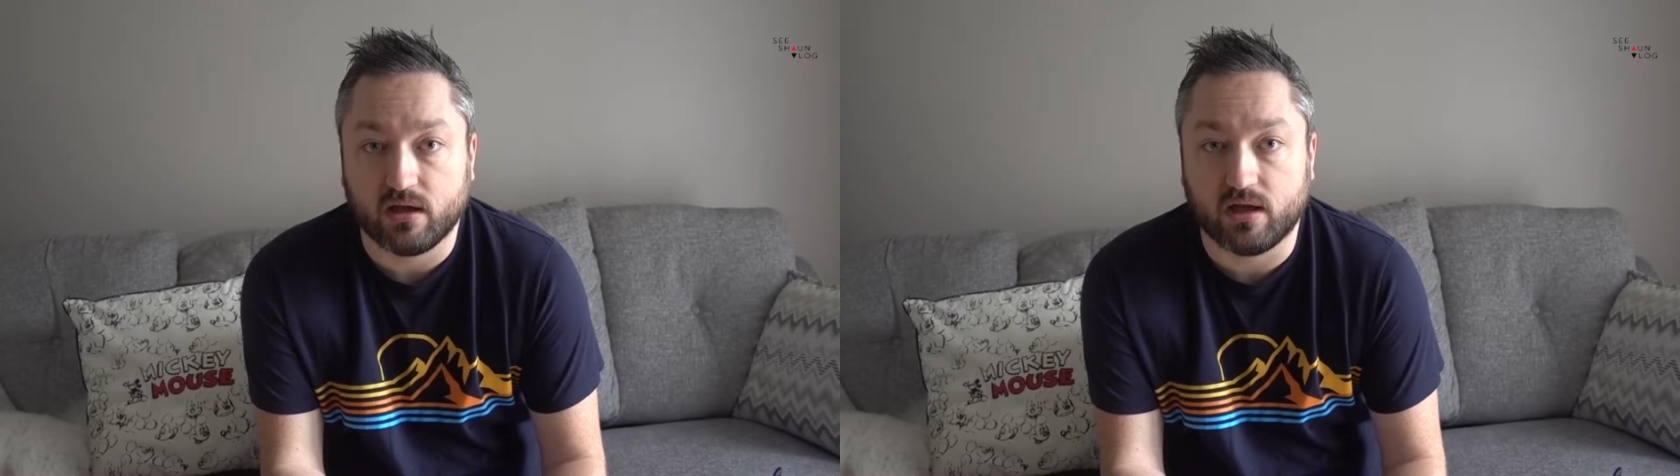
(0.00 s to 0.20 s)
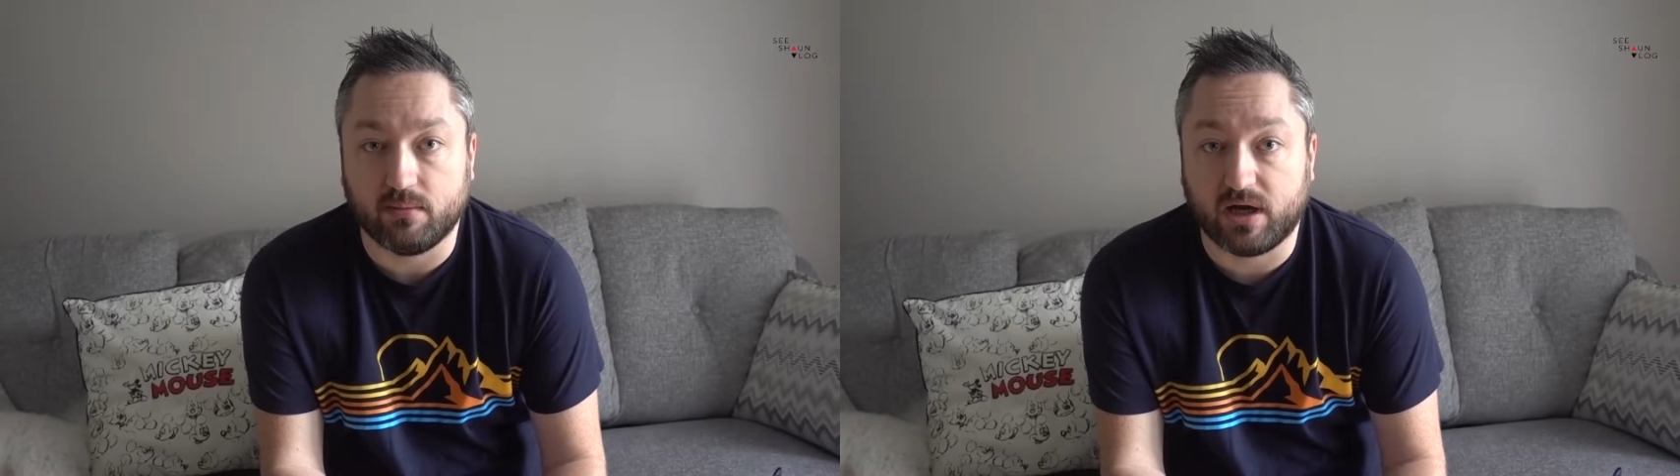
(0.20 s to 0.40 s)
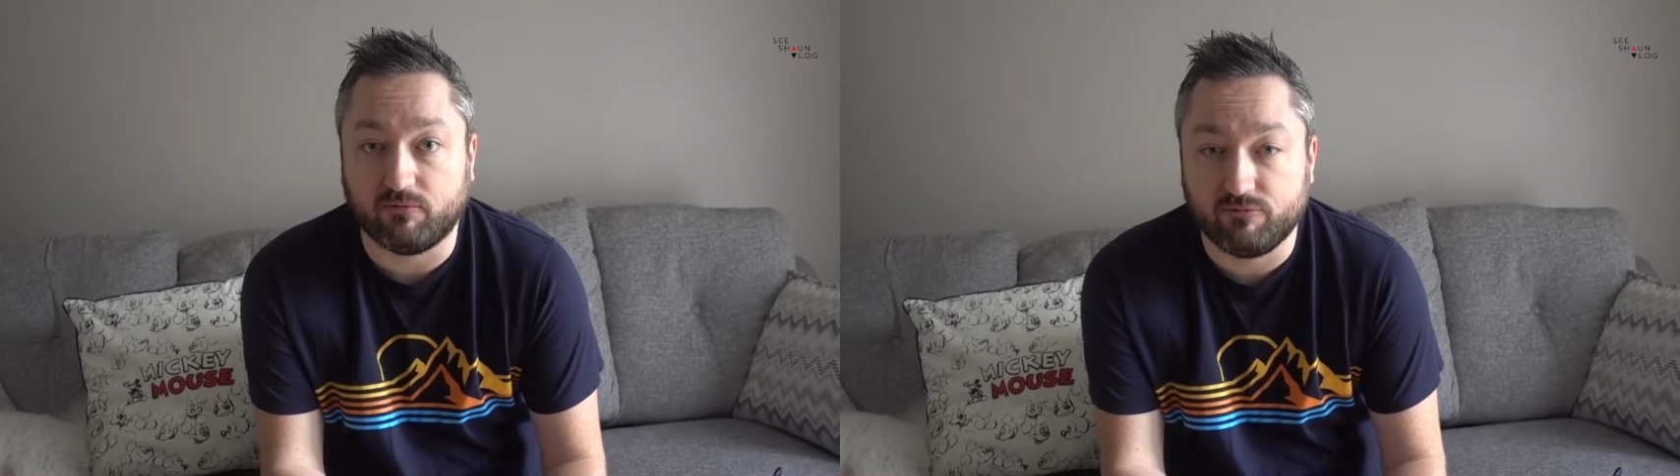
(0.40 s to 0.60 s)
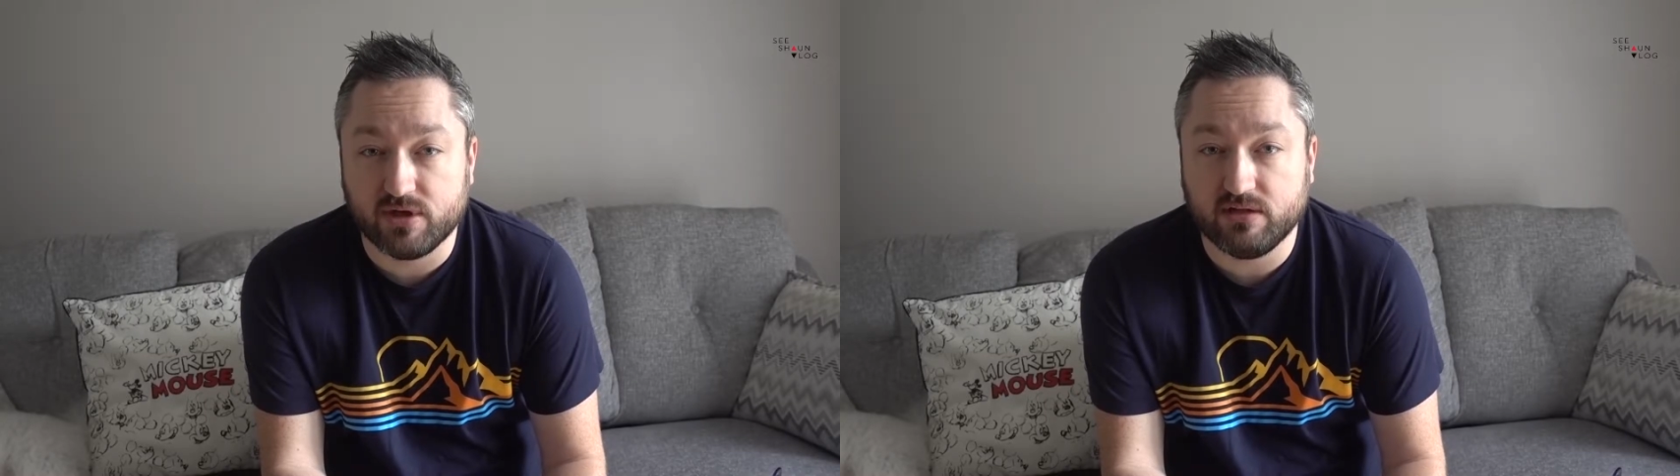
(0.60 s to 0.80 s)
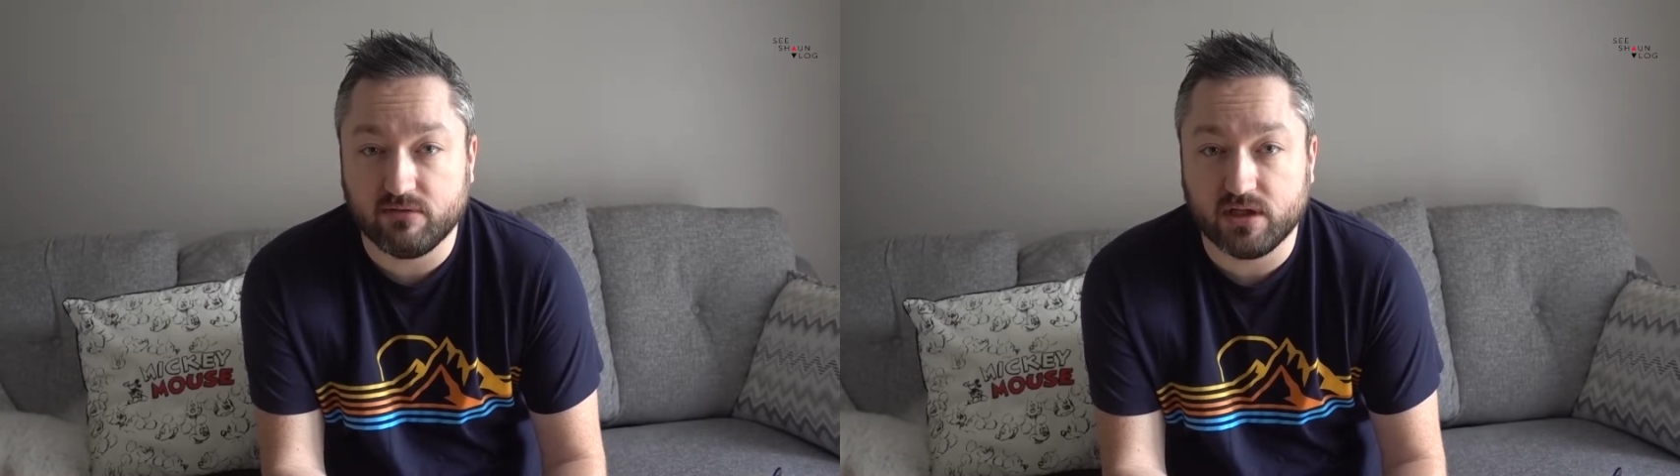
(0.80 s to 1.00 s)
I
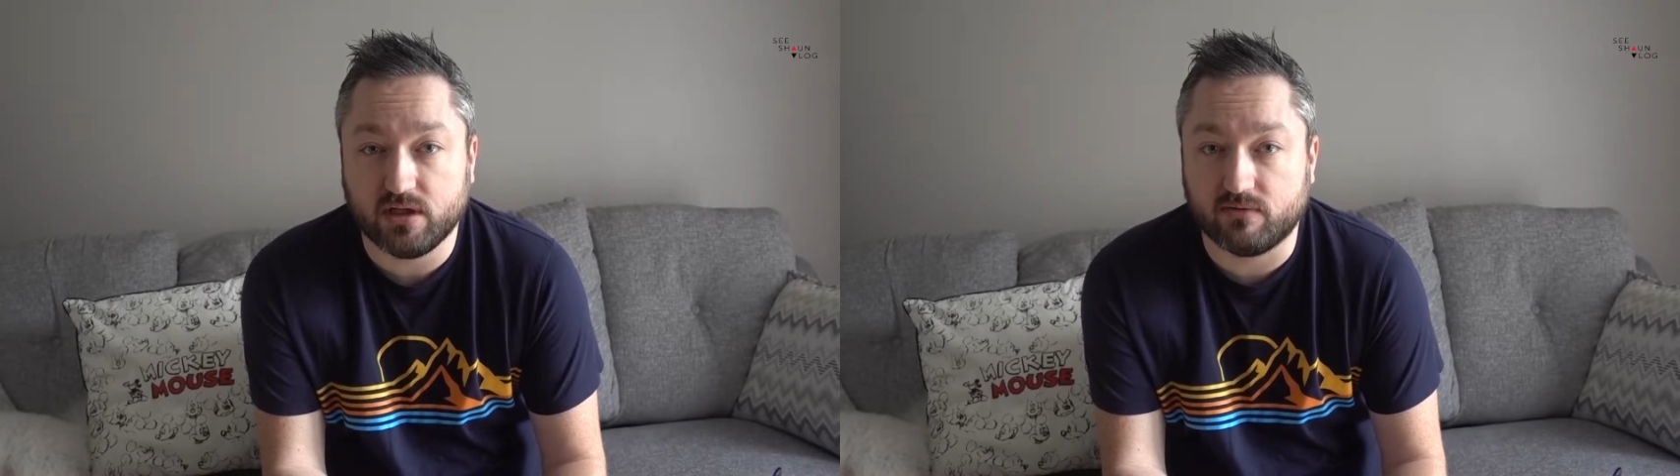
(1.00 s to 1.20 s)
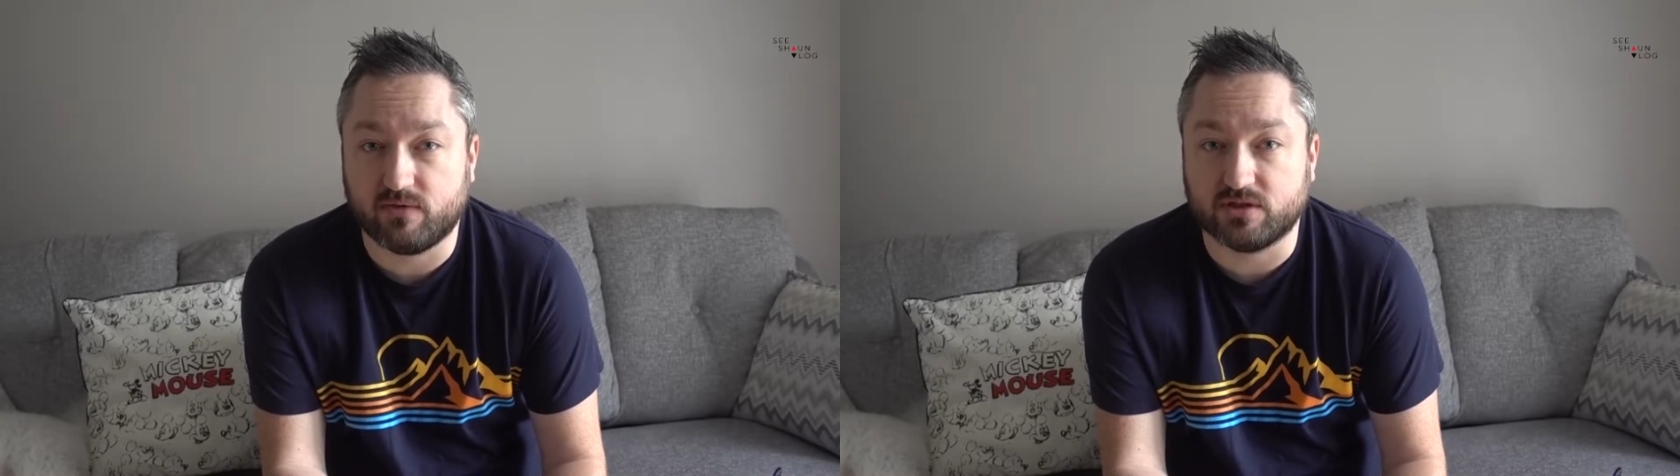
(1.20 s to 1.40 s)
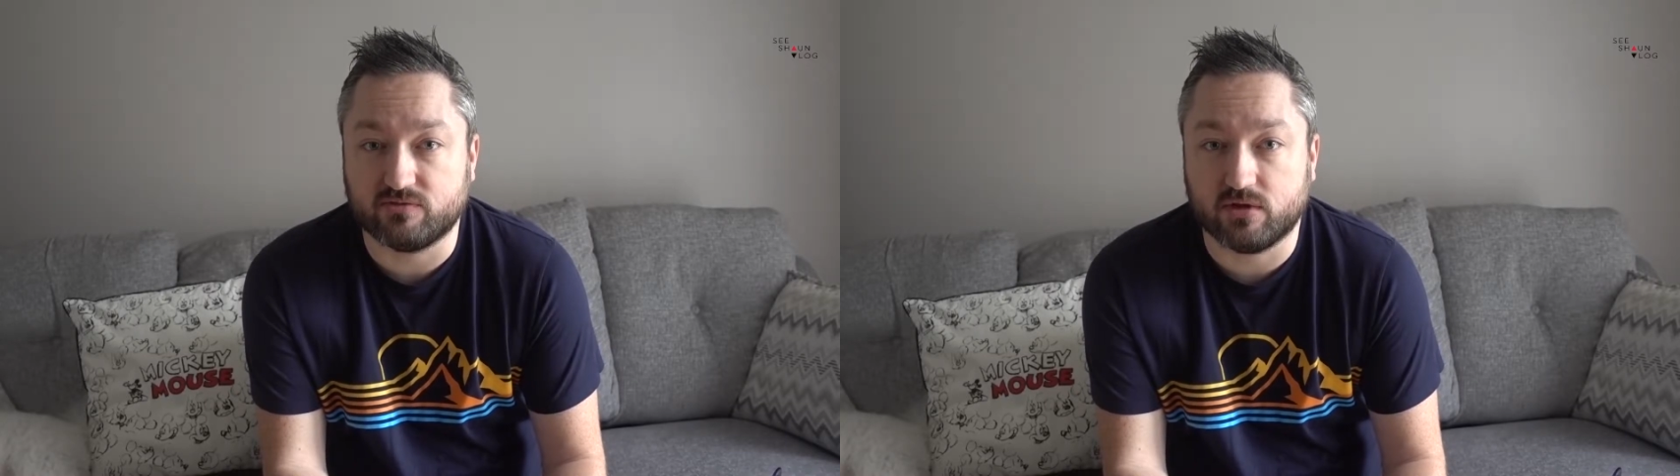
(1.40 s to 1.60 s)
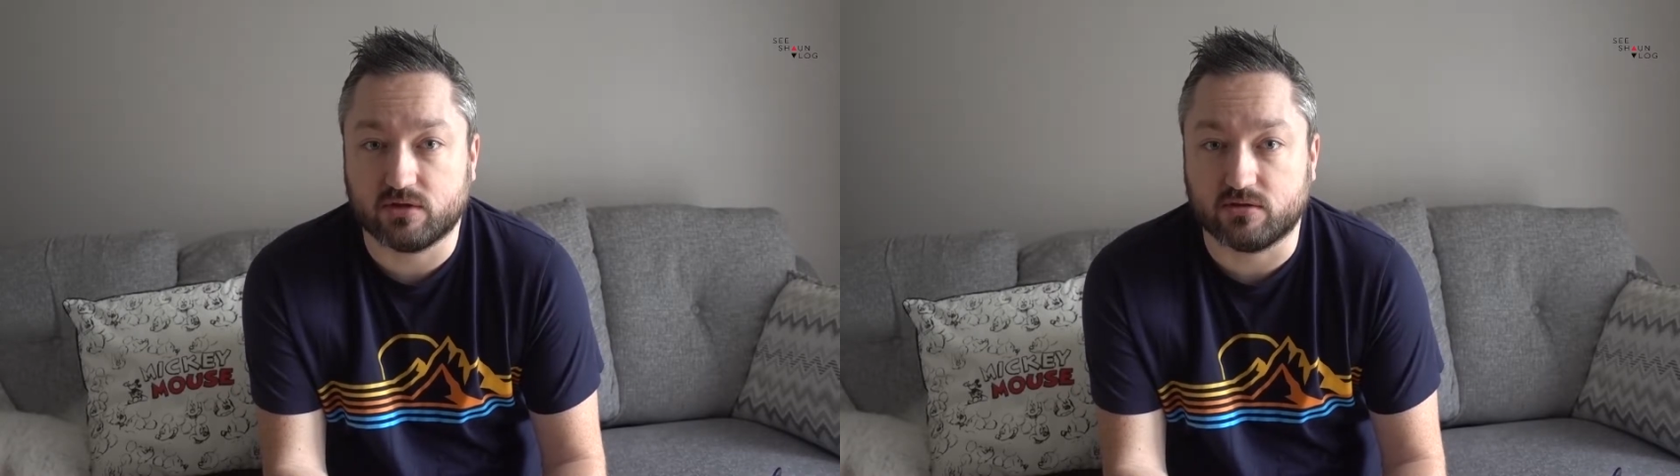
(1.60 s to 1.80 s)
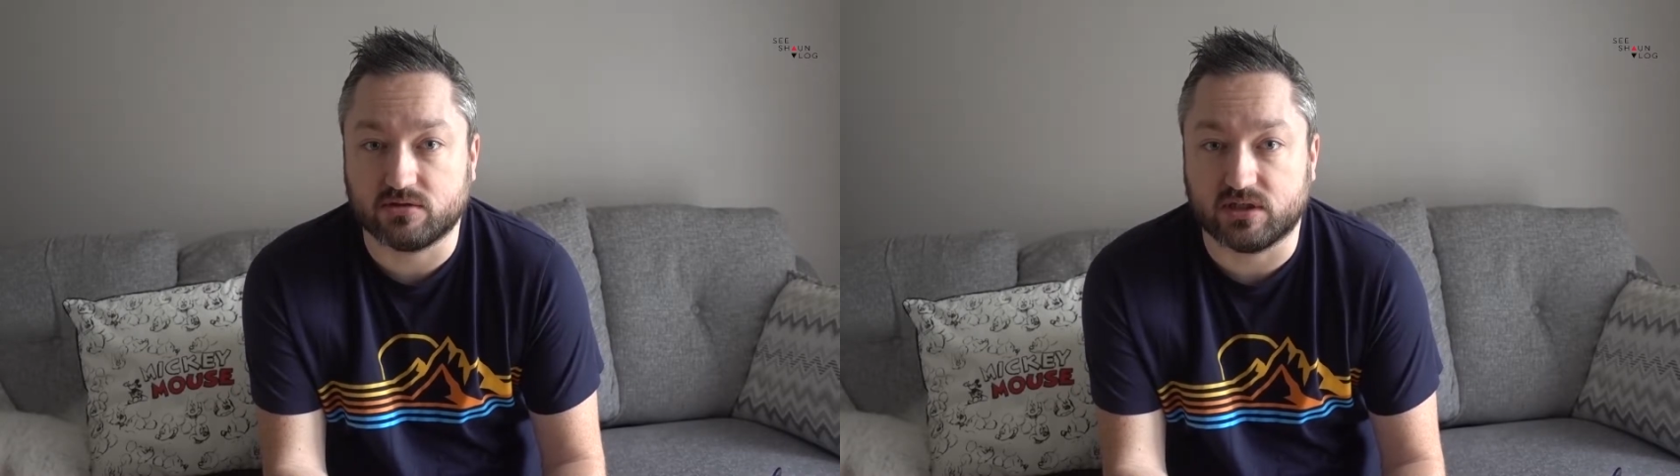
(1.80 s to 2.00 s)
really love this roller
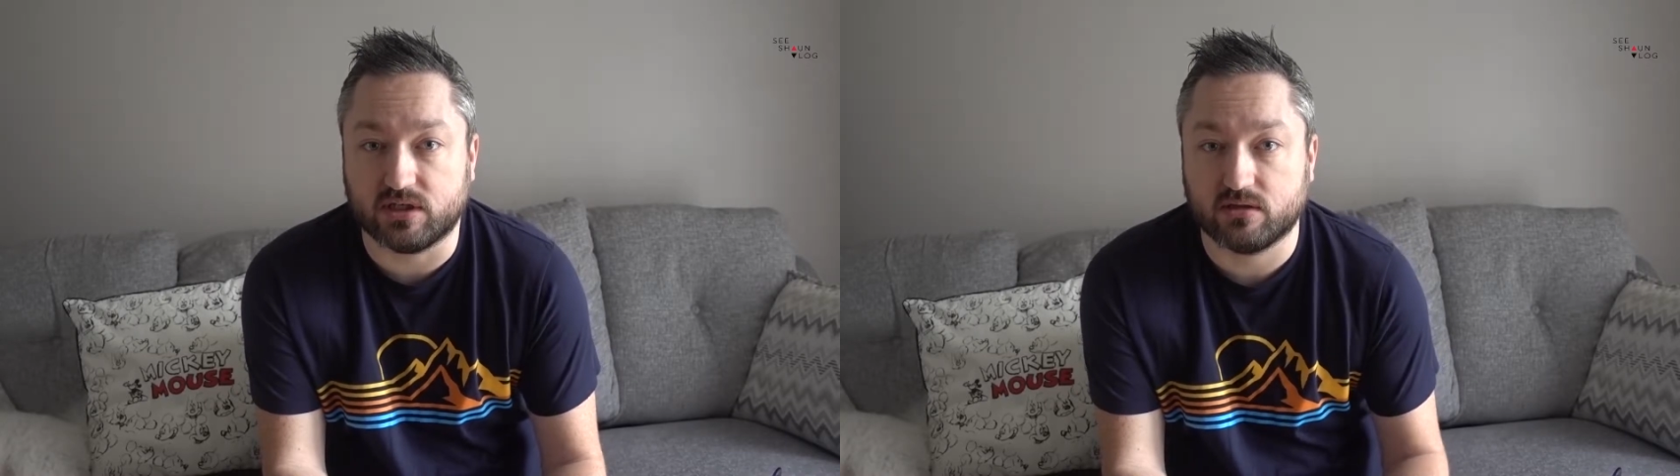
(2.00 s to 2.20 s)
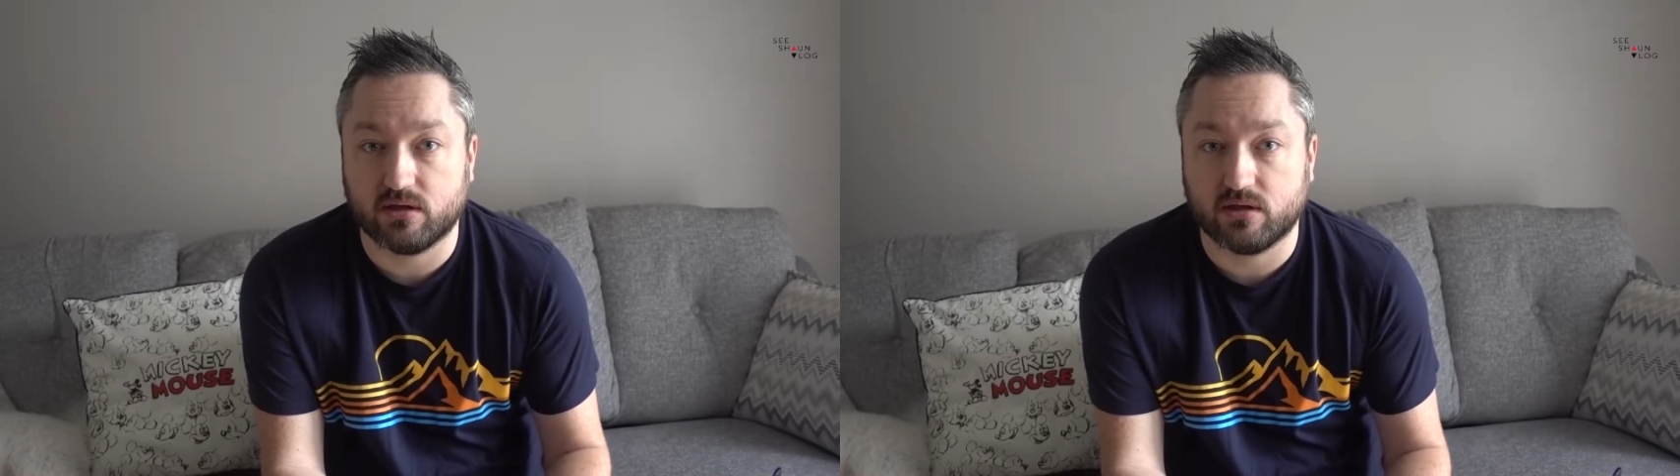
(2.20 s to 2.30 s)
coaster